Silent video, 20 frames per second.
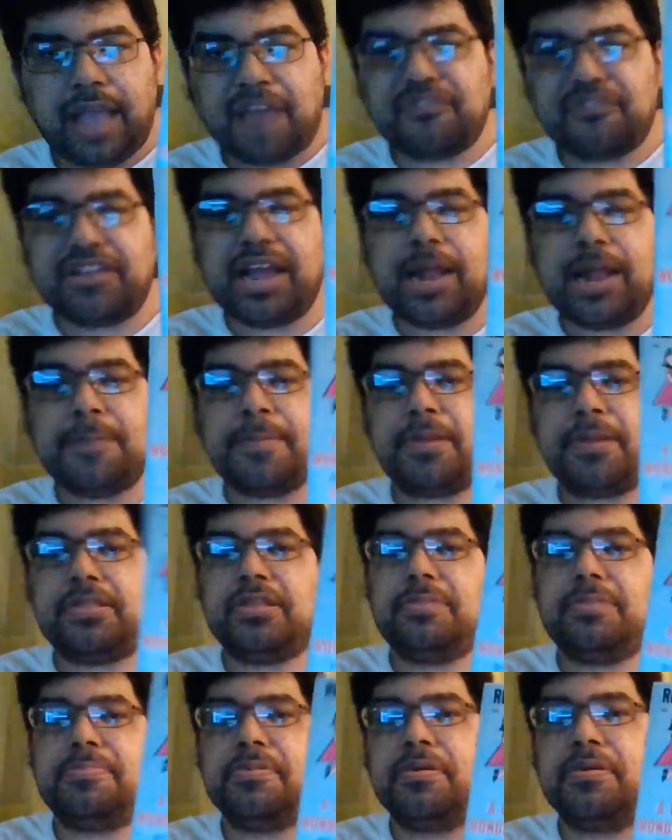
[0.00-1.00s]
I forgot
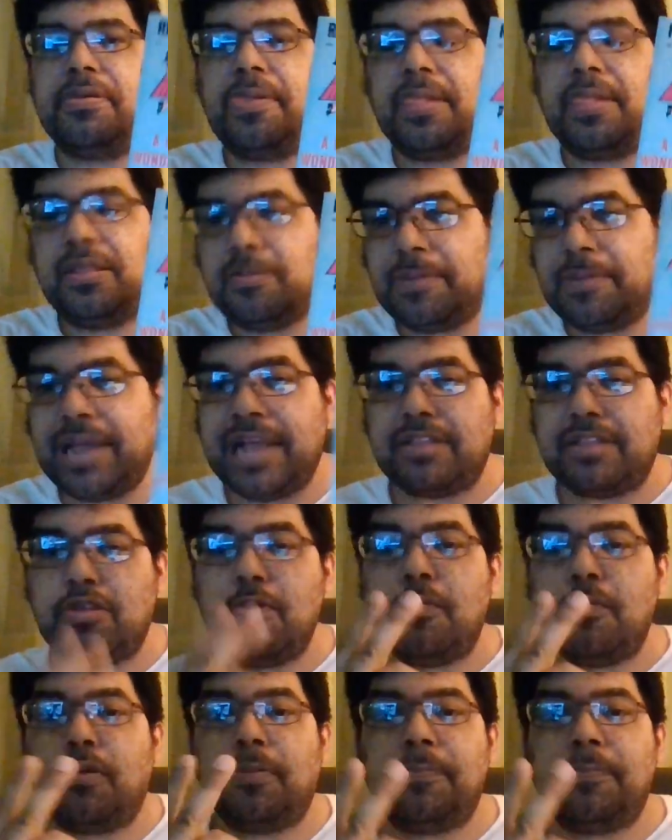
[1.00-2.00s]
about this book. So we got
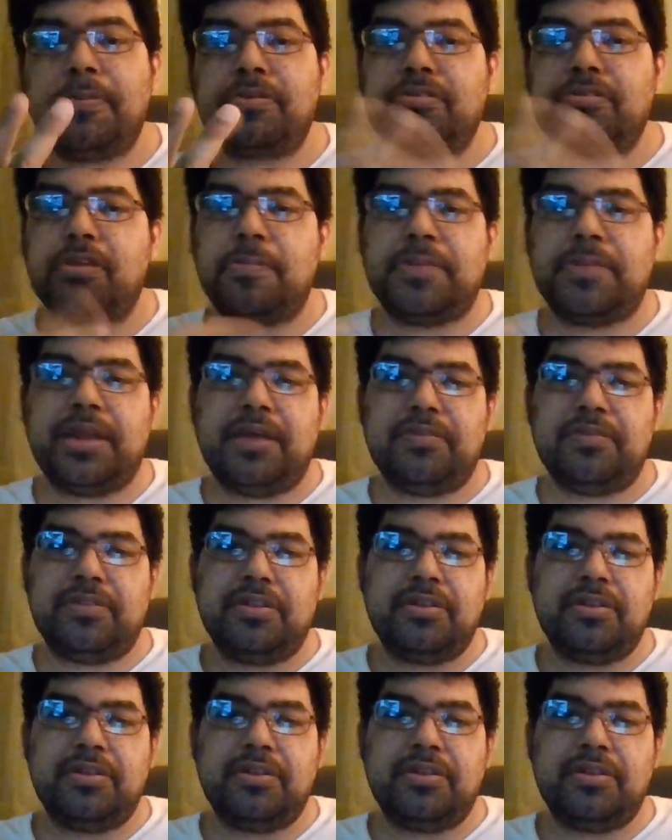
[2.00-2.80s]
two more books coming out